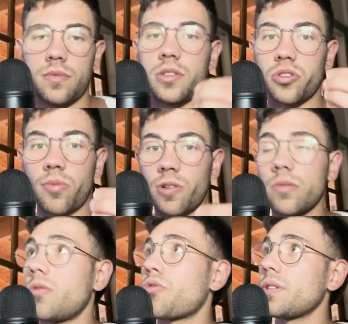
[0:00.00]
The
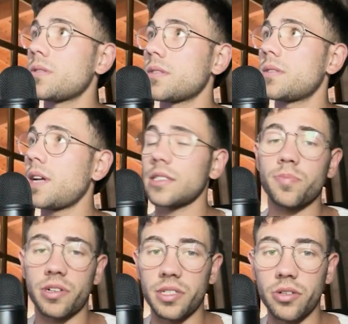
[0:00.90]
server reads that
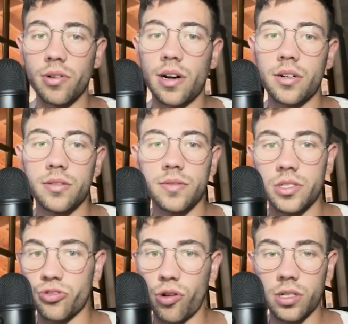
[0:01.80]
particular
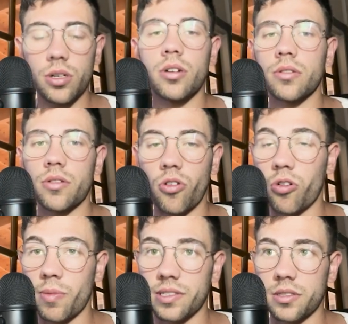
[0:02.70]
struct or
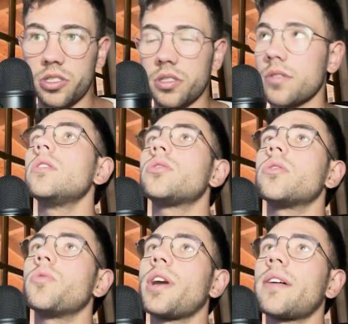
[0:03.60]
messages. So
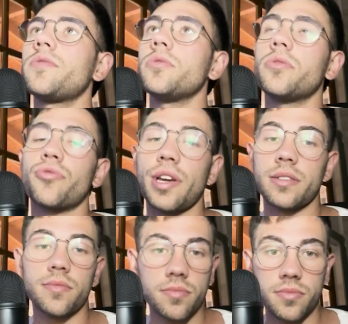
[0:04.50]
we have to
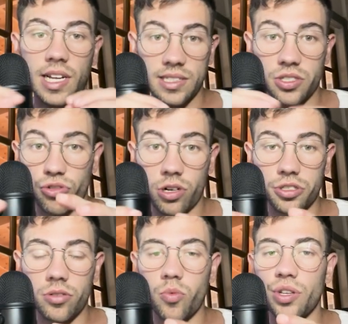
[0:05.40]
create that
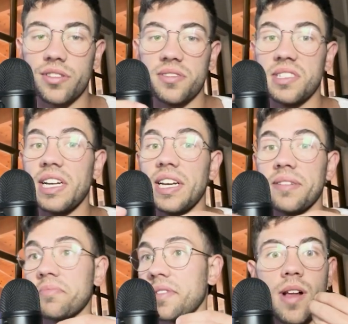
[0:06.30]
structure with
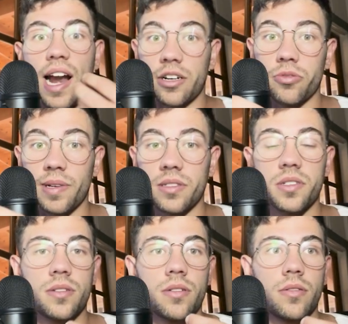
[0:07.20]
the
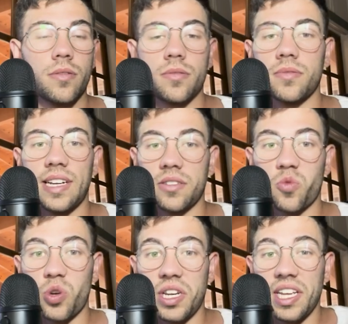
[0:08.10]
arguments that
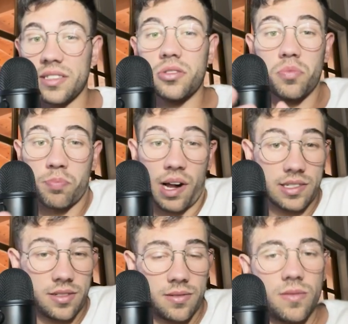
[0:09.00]
we need to
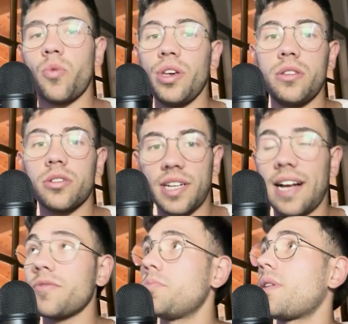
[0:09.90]
pass. We don't
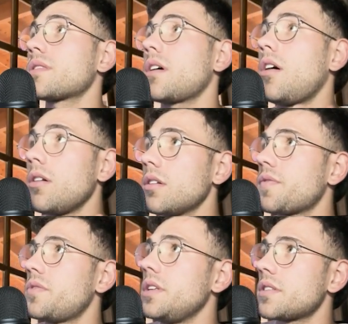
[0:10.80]
have to pass all
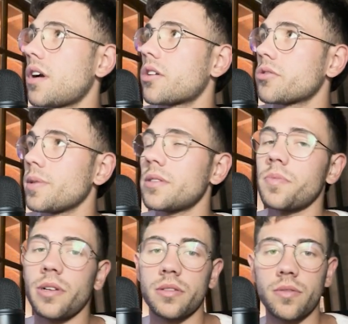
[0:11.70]
of these arguments,
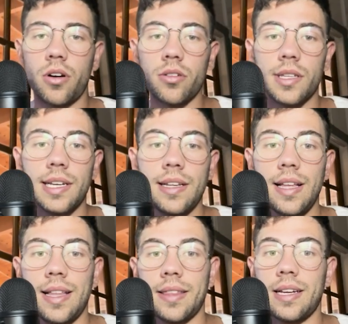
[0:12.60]
but only
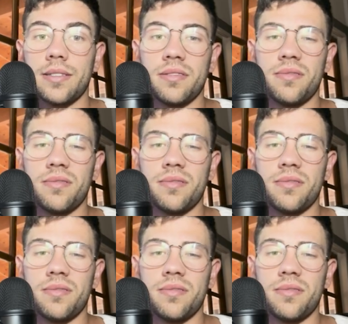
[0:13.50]
that